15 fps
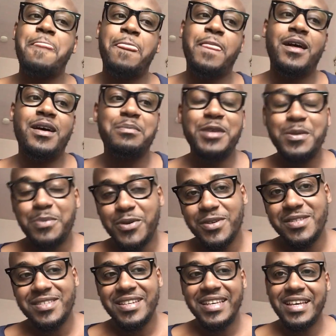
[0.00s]
Uh, me
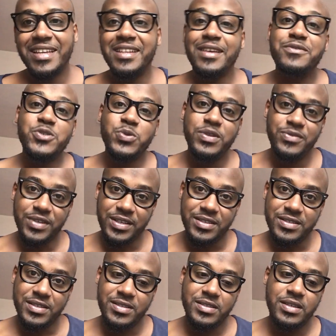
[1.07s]
personally, I love sweet
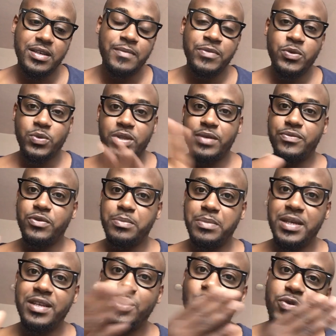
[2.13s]
fragrances, whether for
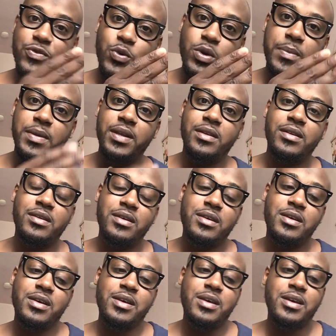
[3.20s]
men or for women.
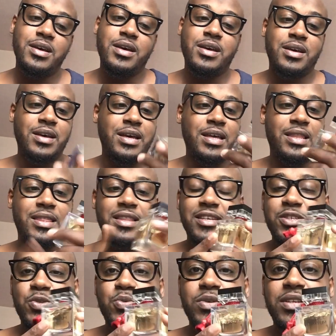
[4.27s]
And
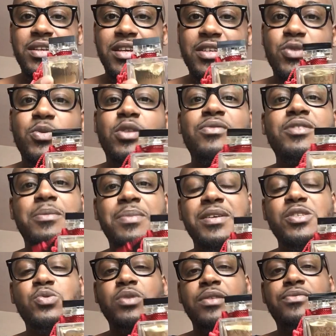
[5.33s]
this one is one of the
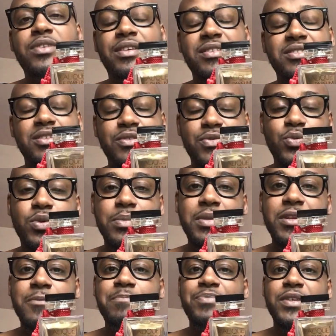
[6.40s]
best sweet fragrances for
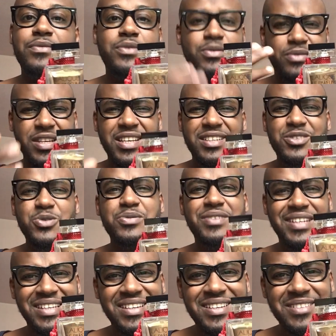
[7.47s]
women. If you're really into
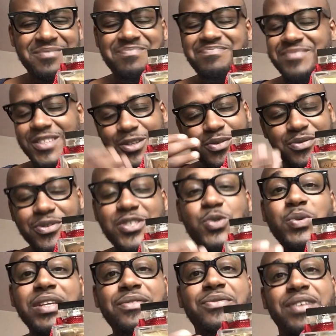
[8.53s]
vanilla, you know,
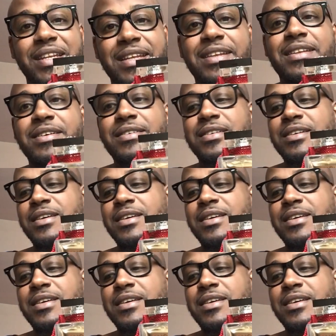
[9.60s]
sweet vanilla,